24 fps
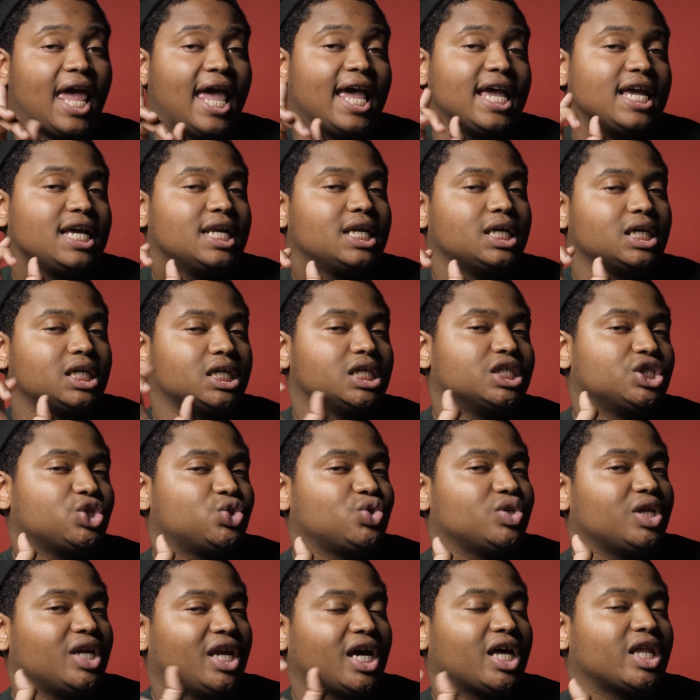
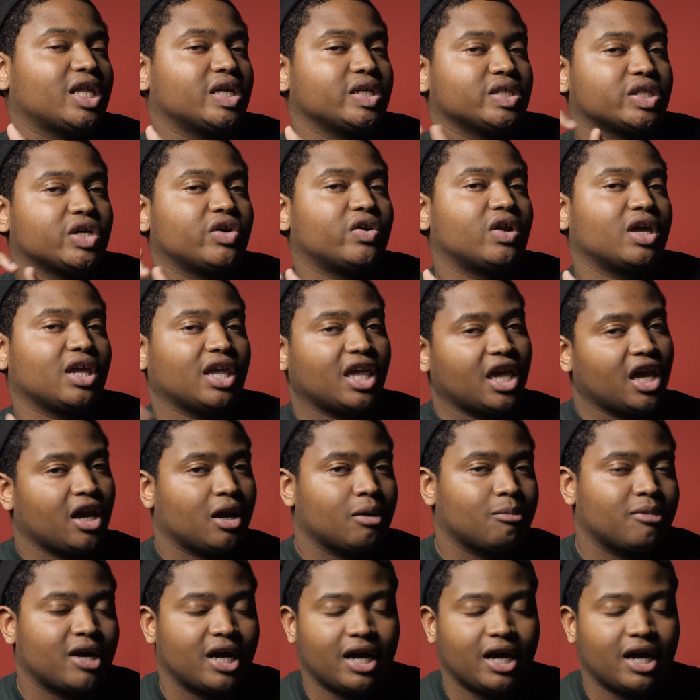$800 on a camera,